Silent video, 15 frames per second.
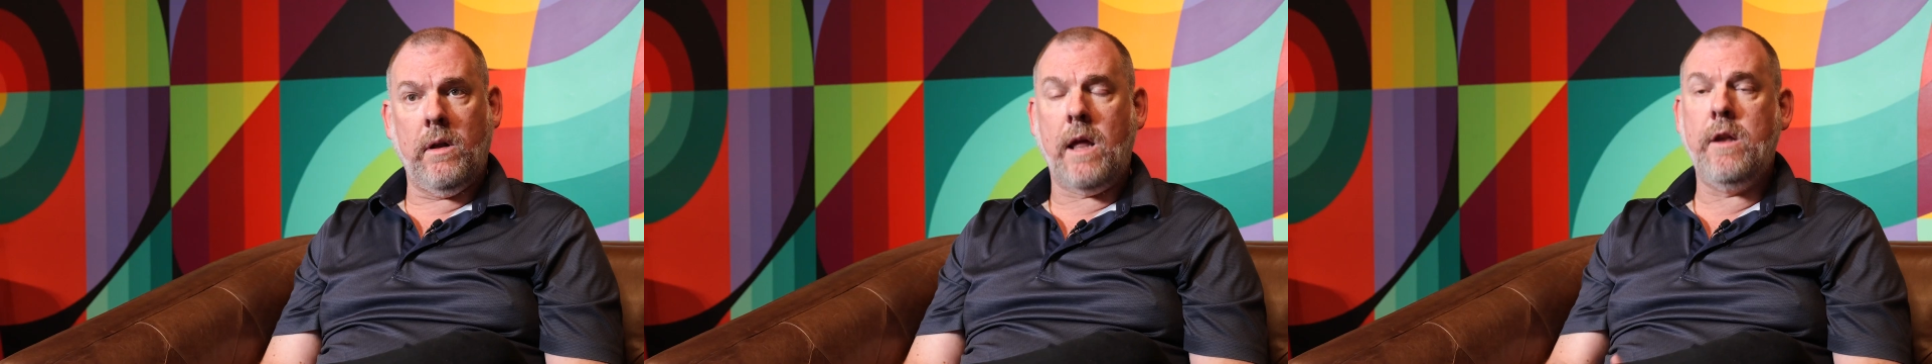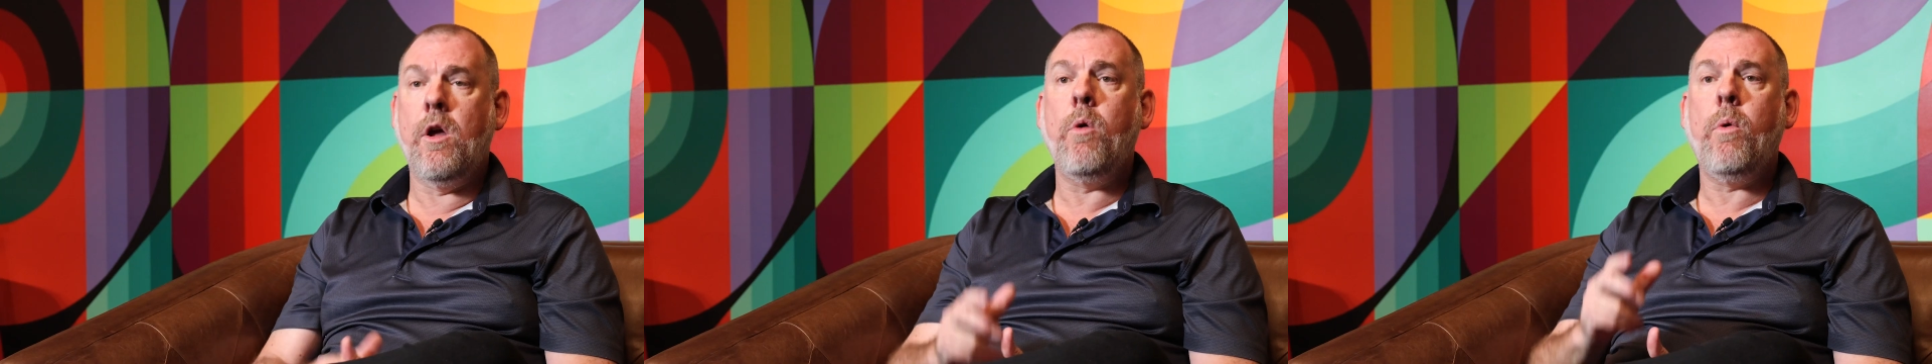
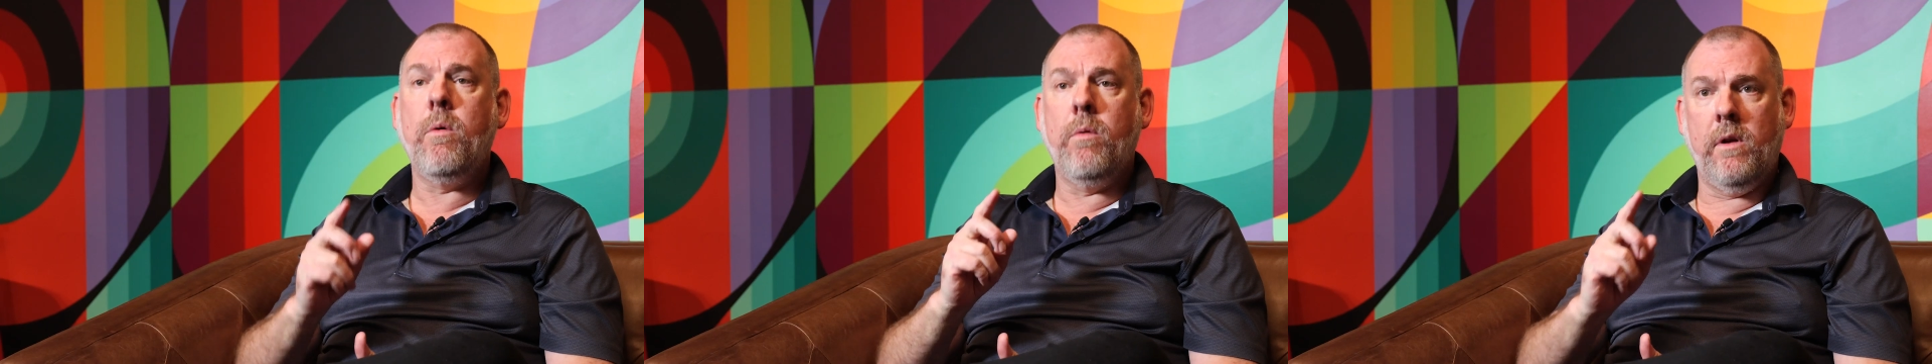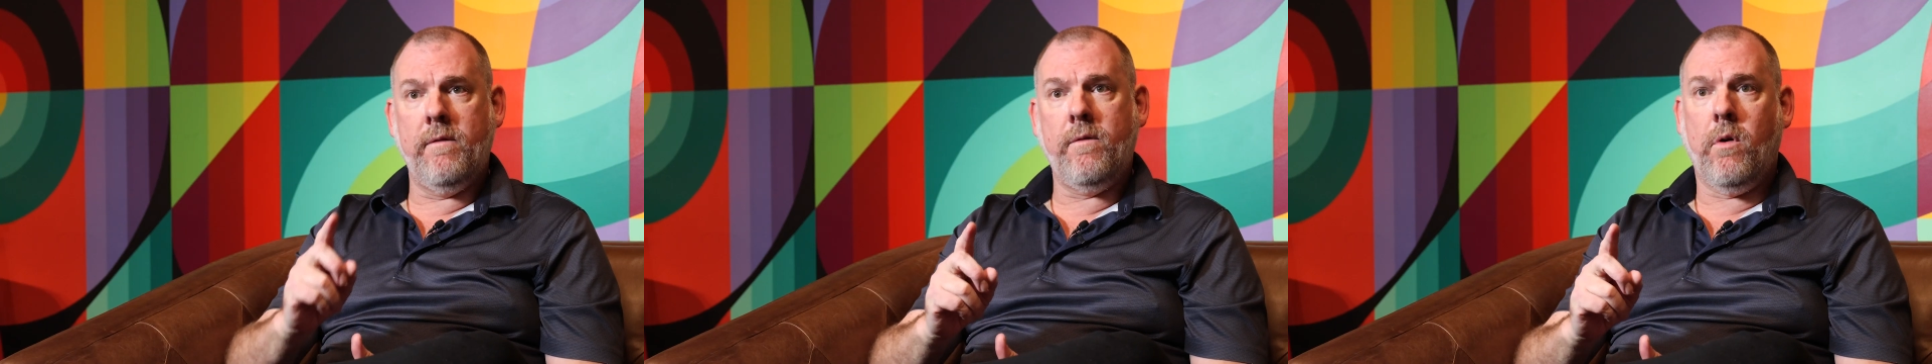And I know we
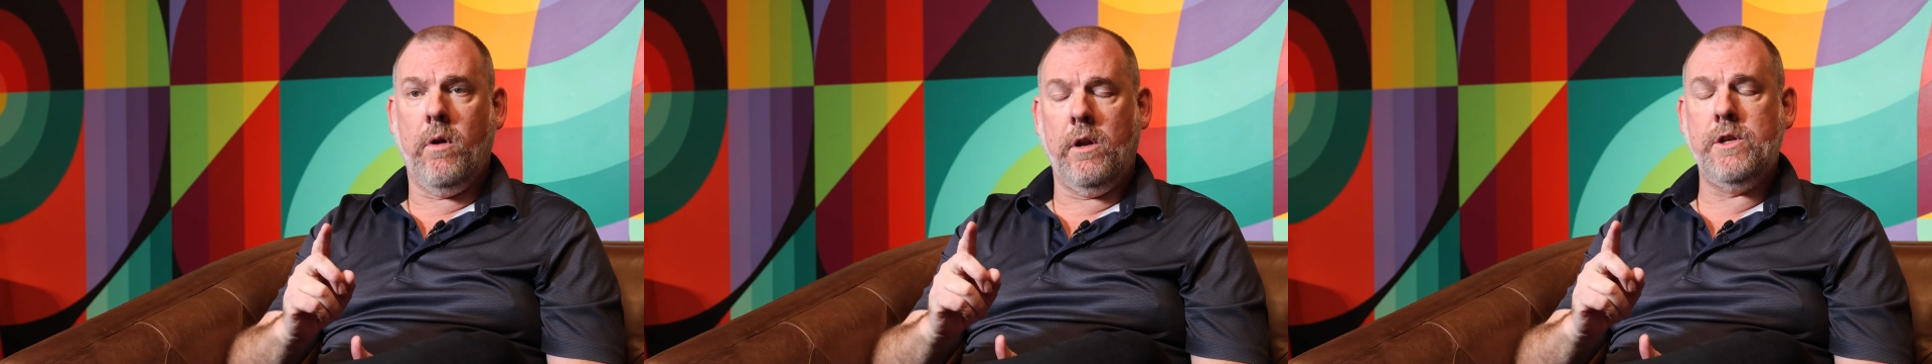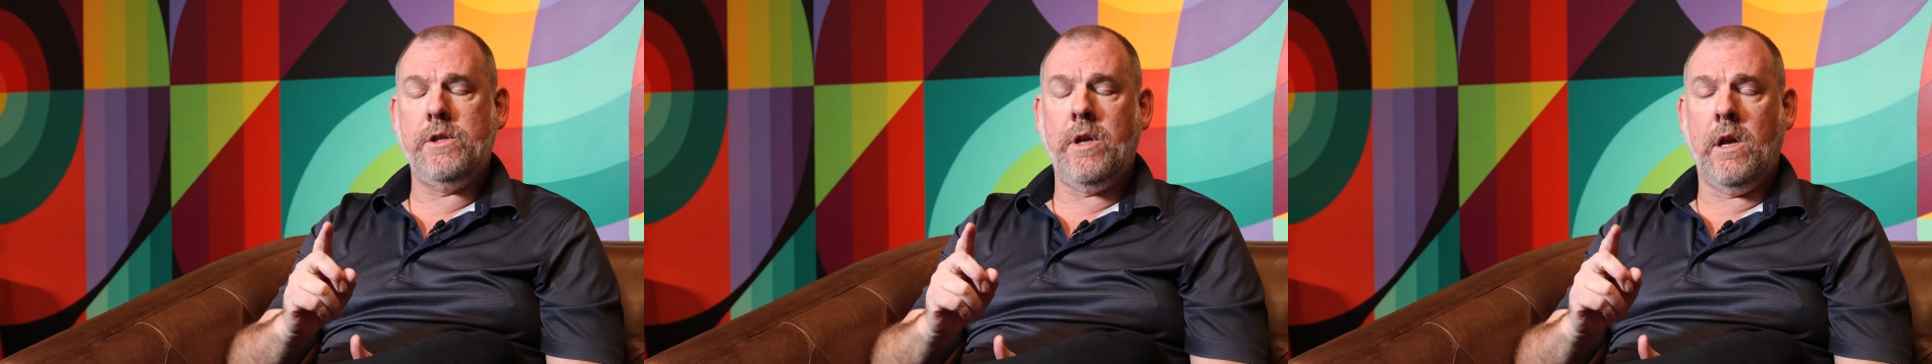would have
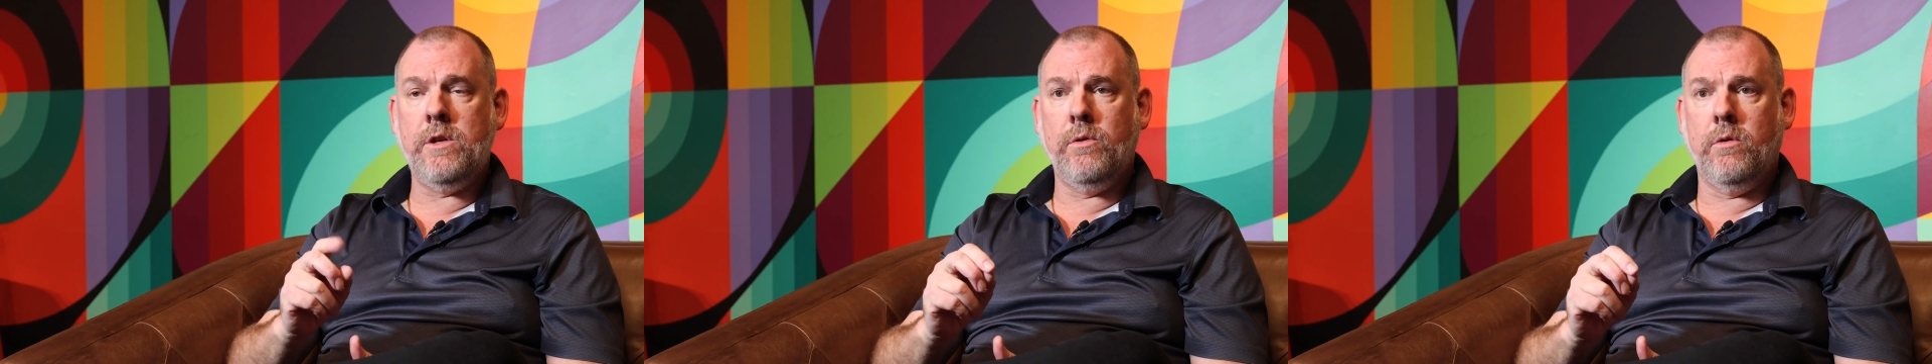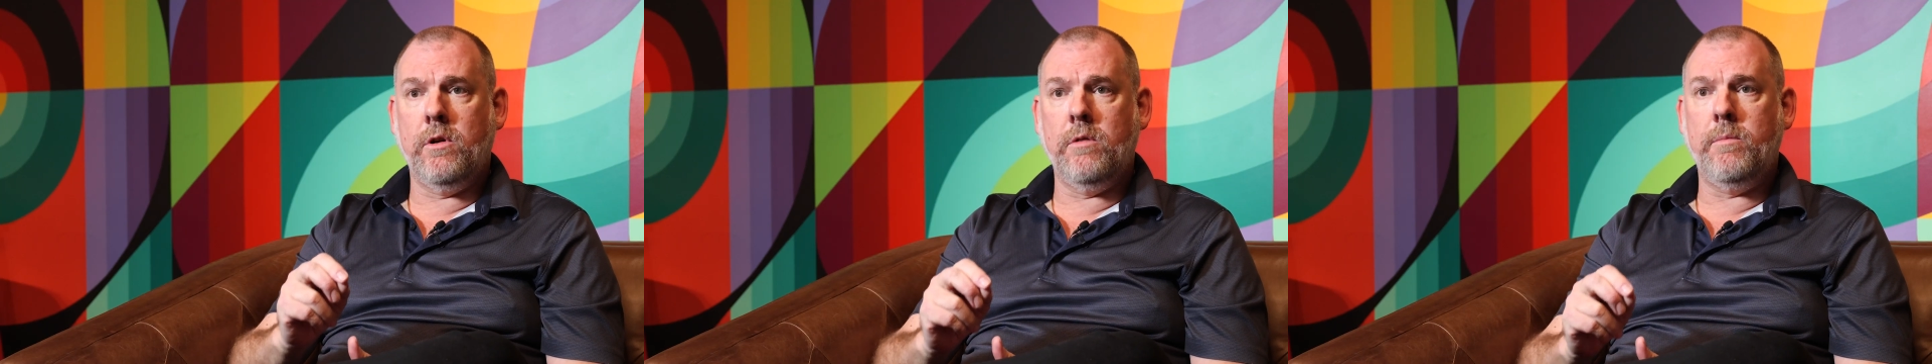avoided a
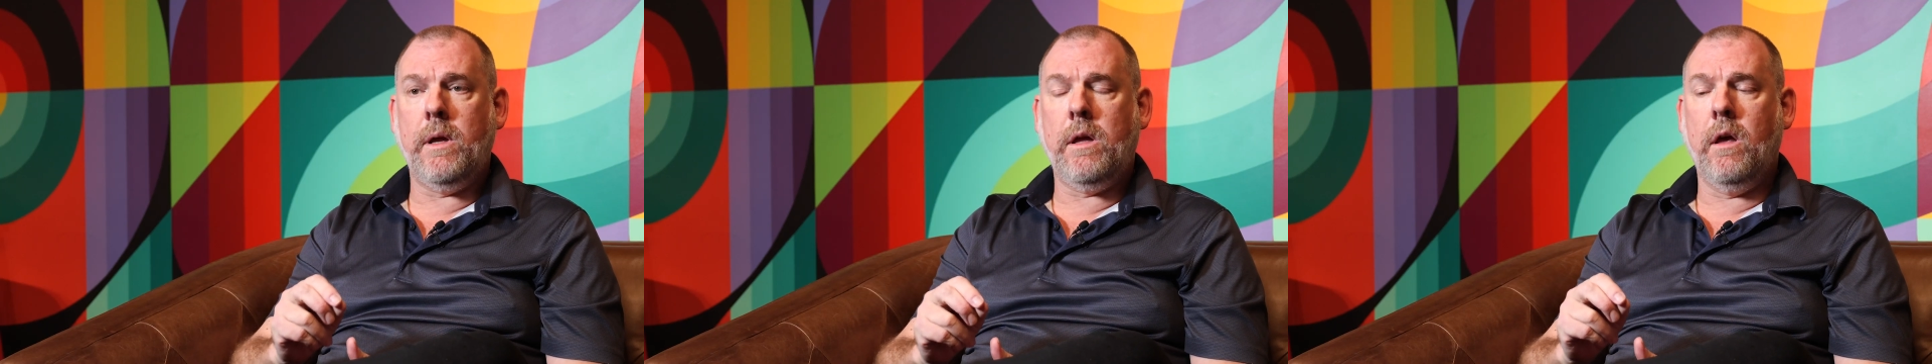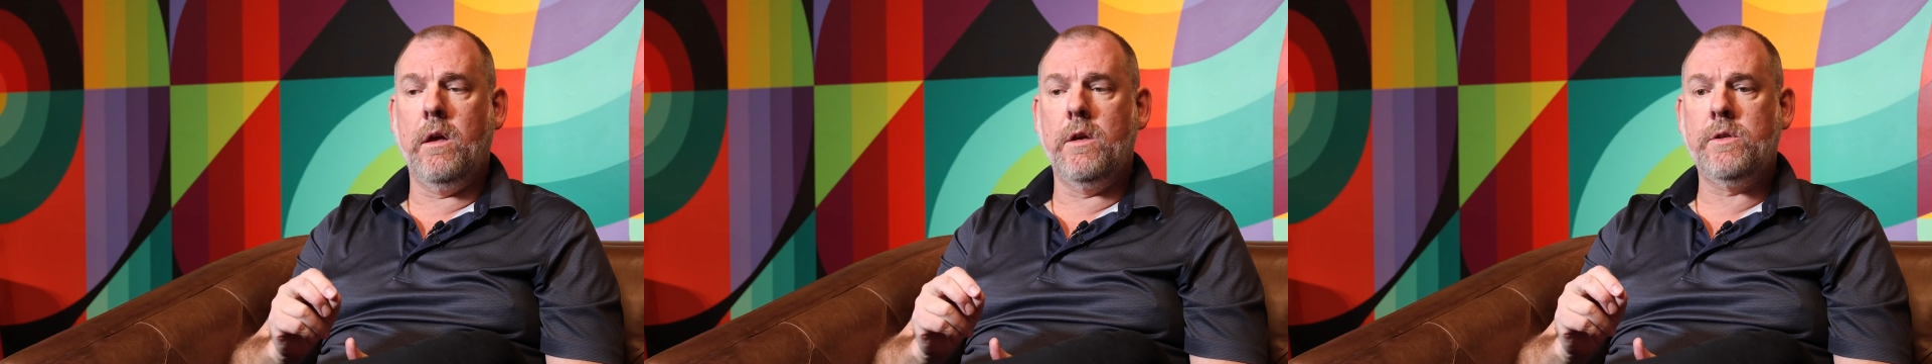change order
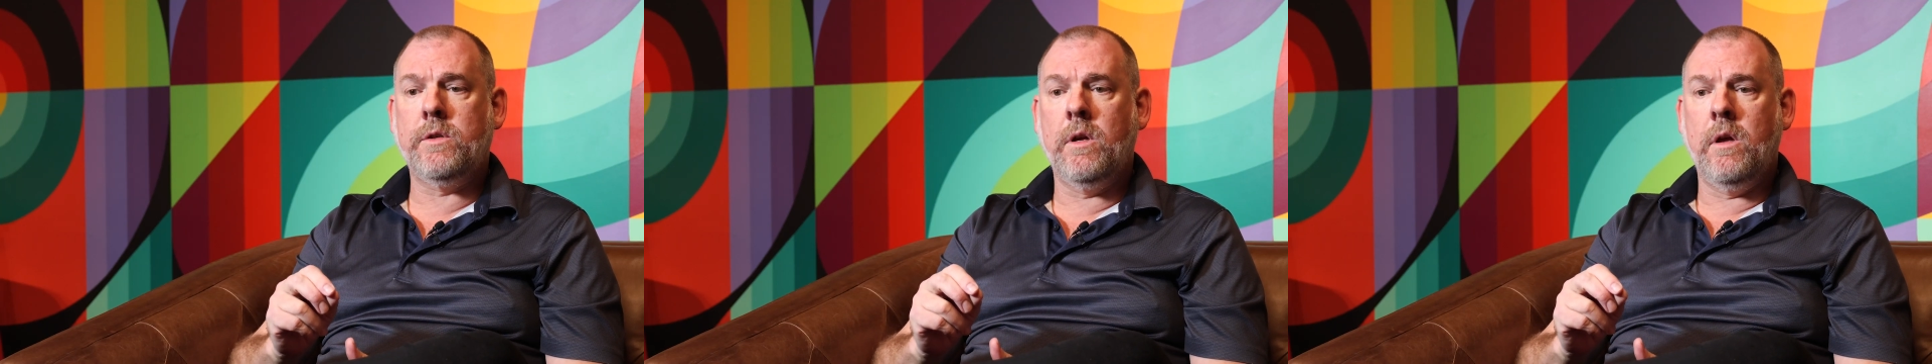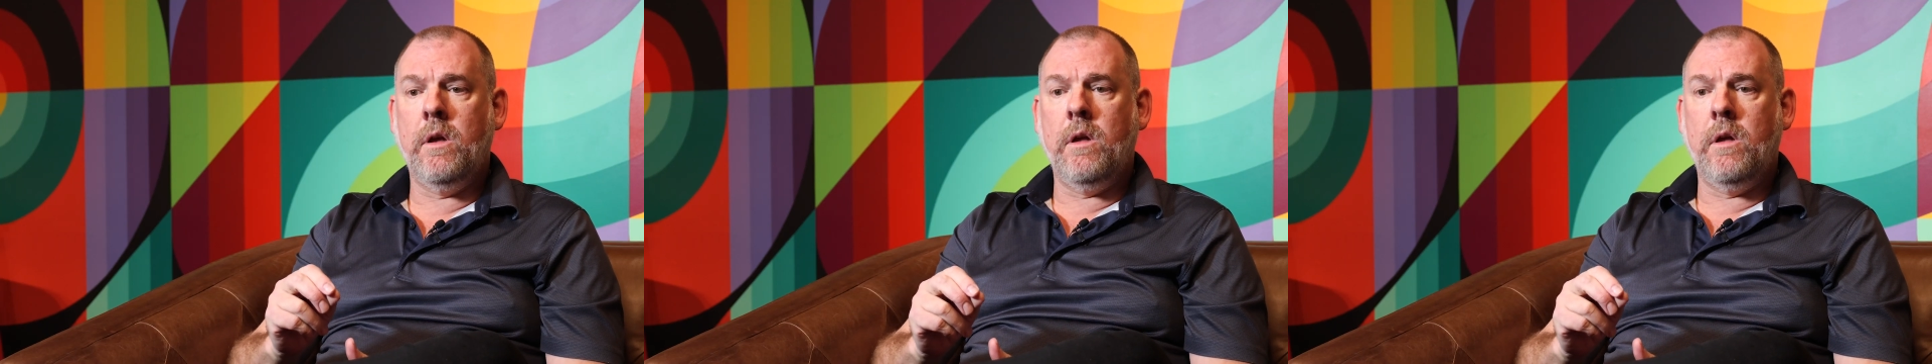because